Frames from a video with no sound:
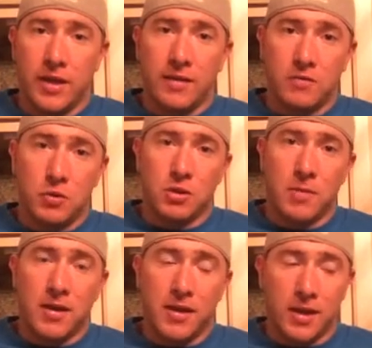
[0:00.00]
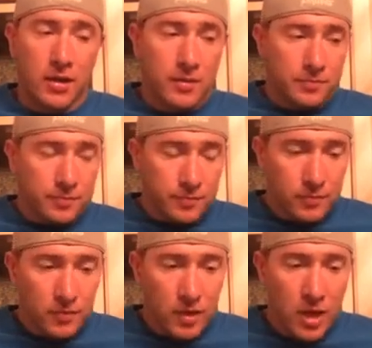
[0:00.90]
it gives you some idea.
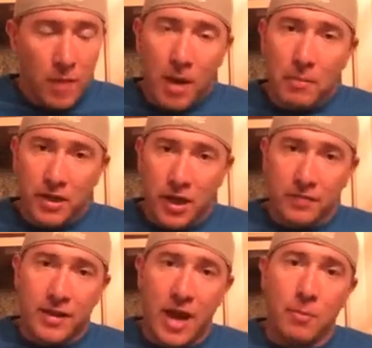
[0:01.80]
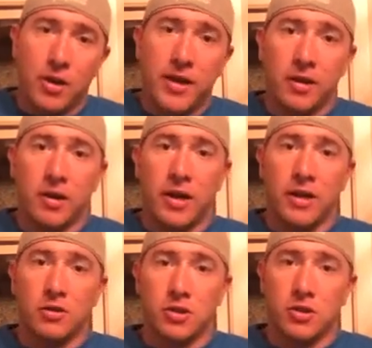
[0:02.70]
I'm going to cut the camera here
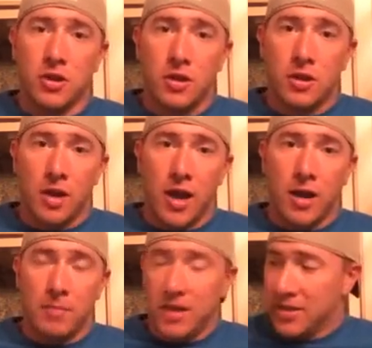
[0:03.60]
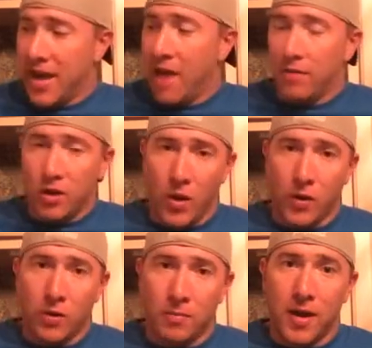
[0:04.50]
and just because I have it going
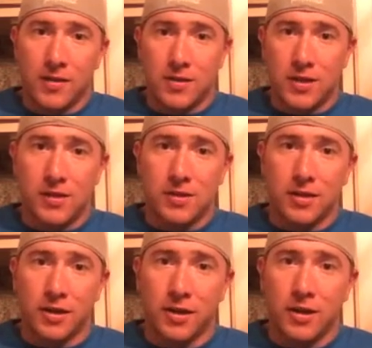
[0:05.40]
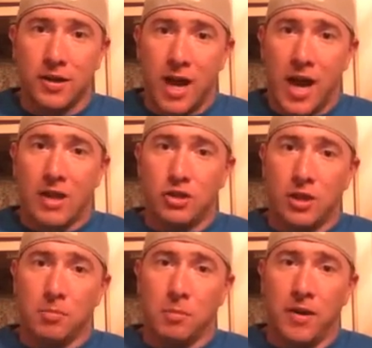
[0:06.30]
on behind the scenes here, I actually
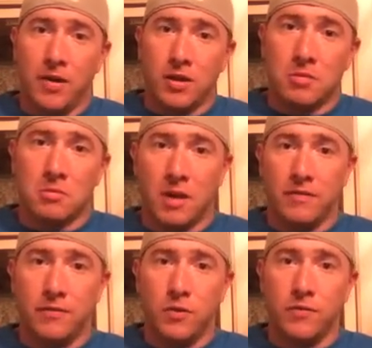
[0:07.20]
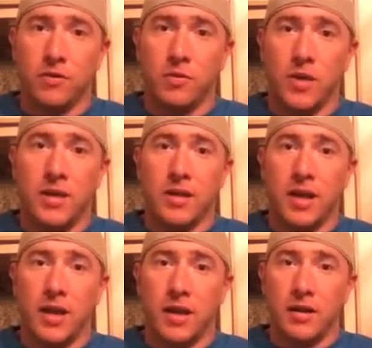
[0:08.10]
am preparing some of my food for the week,
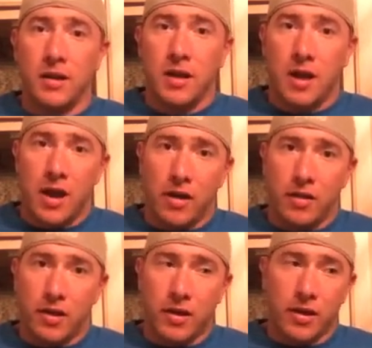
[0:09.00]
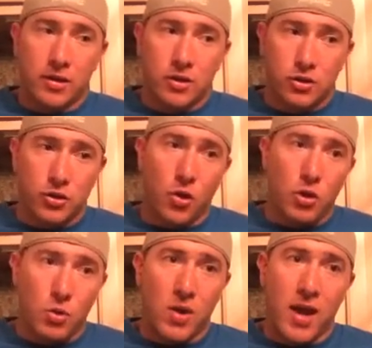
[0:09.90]
and I'll show
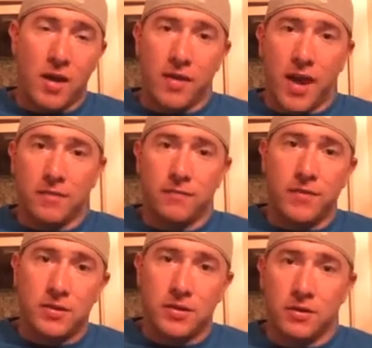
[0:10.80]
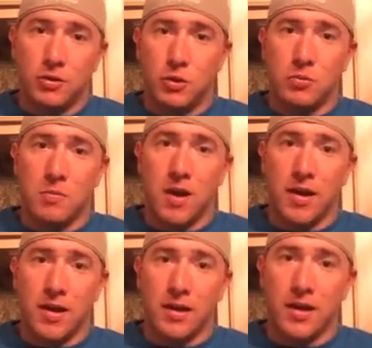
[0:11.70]
you how that fits into
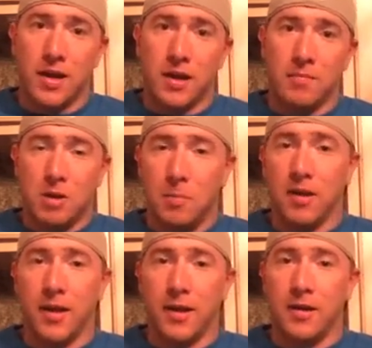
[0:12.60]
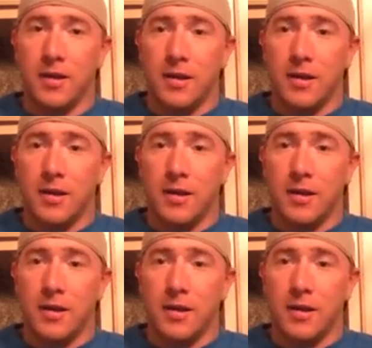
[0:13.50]
my meal plan.